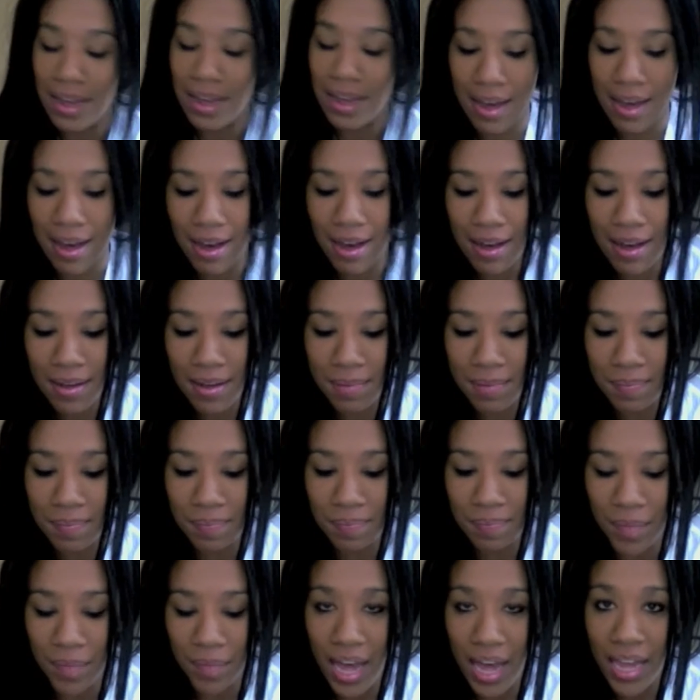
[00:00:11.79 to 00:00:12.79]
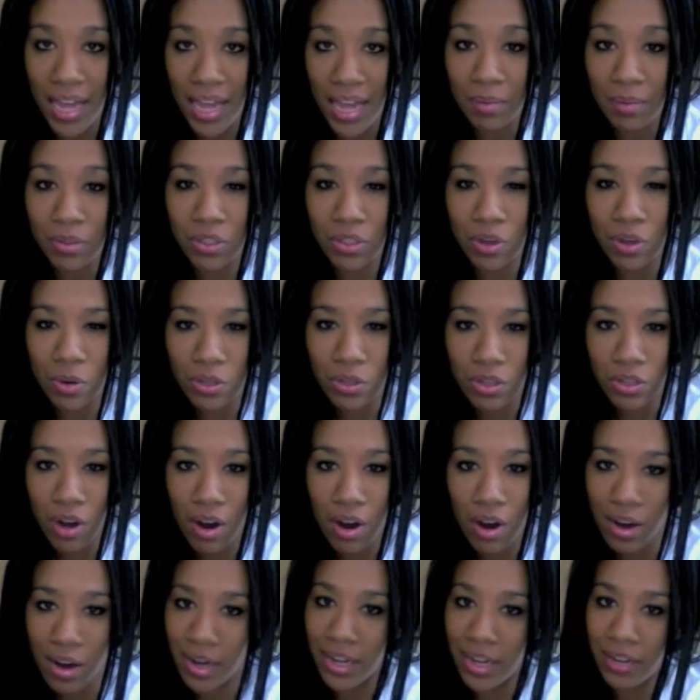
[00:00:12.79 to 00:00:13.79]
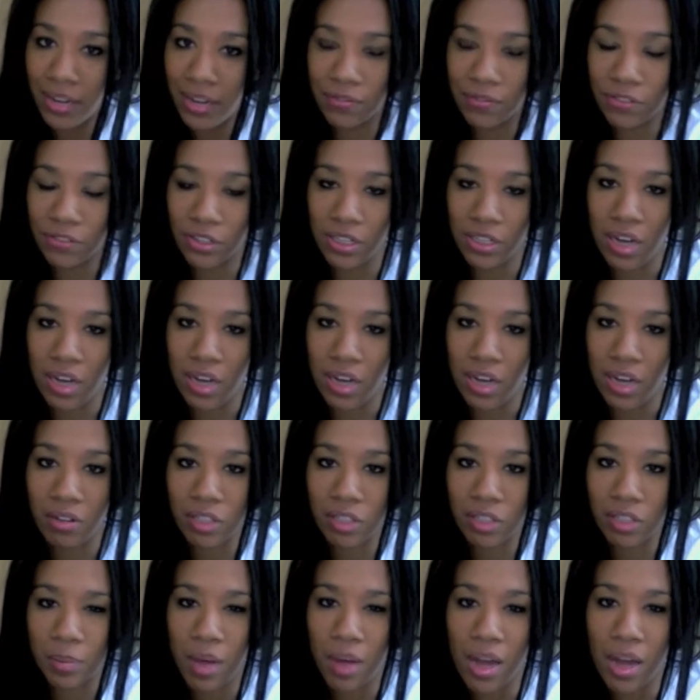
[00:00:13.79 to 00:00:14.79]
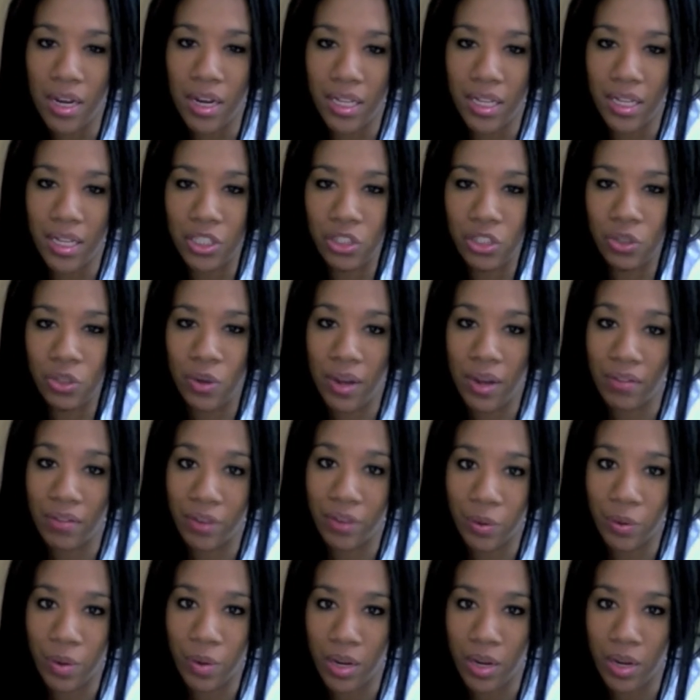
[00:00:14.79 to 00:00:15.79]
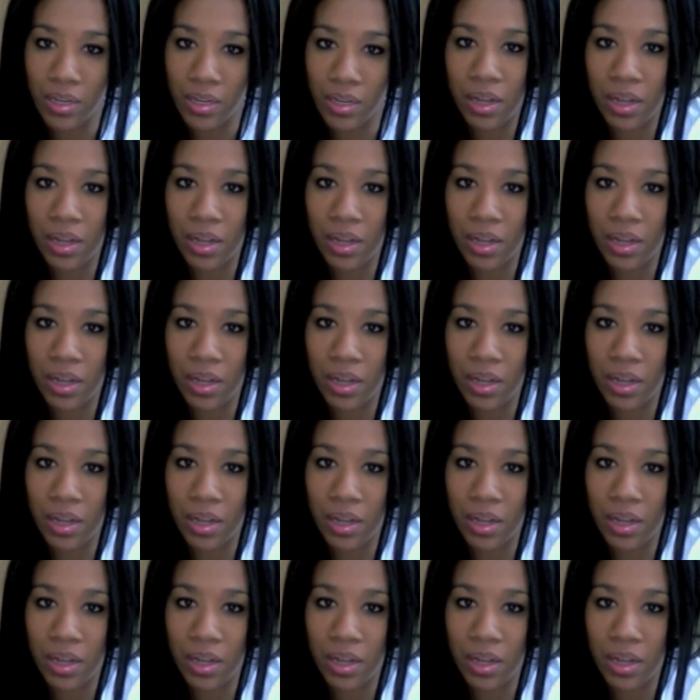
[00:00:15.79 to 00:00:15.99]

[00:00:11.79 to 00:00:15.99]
I am so sorry for not responding to everyone.